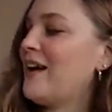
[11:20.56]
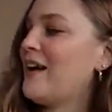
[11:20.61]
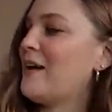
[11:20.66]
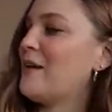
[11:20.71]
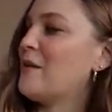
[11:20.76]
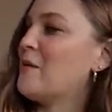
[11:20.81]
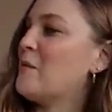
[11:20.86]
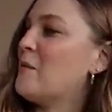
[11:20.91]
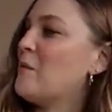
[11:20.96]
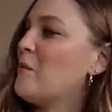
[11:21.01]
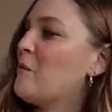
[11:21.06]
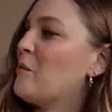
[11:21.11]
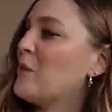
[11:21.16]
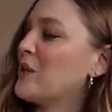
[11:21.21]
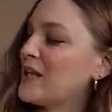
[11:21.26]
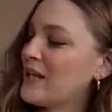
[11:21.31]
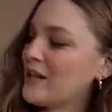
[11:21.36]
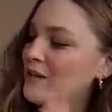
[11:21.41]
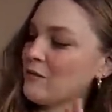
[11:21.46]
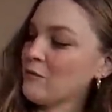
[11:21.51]
But
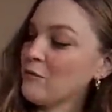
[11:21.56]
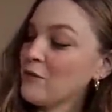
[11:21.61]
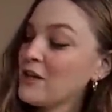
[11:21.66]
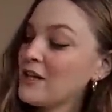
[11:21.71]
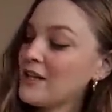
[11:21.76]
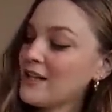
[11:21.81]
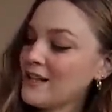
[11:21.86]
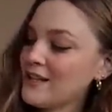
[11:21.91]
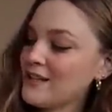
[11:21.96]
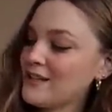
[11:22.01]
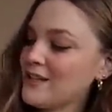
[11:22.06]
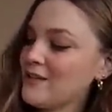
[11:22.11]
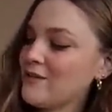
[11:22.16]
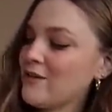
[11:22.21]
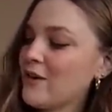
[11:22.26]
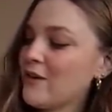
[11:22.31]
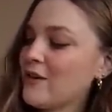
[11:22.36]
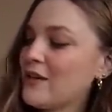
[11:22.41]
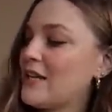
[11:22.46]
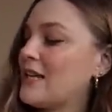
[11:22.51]
yeah, really easy,
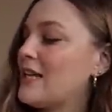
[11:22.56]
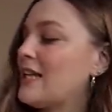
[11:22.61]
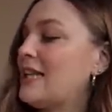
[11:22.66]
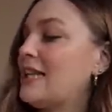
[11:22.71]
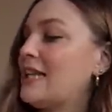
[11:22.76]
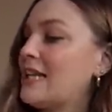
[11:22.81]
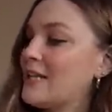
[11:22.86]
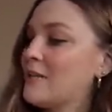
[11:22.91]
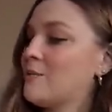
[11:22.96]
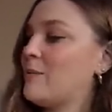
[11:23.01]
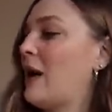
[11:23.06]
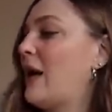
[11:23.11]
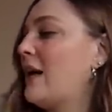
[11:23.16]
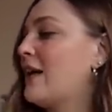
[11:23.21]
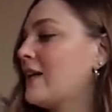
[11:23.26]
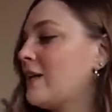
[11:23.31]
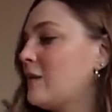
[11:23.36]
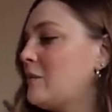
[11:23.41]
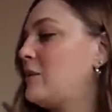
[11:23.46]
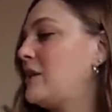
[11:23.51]
very laid
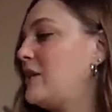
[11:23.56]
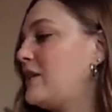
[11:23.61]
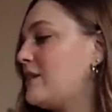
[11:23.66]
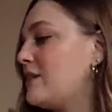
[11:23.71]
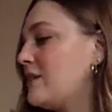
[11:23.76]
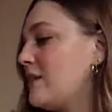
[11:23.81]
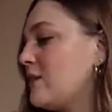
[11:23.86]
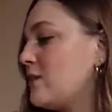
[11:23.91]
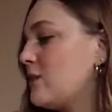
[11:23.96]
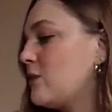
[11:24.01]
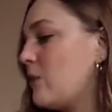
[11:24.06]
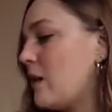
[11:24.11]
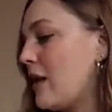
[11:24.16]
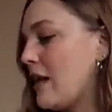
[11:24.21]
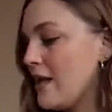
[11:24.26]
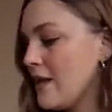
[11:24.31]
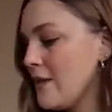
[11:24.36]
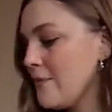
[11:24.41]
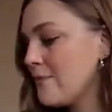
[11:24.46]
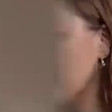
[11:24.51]
back piece to
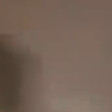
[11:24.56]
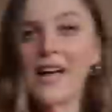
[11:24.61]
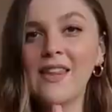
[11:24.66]
wear.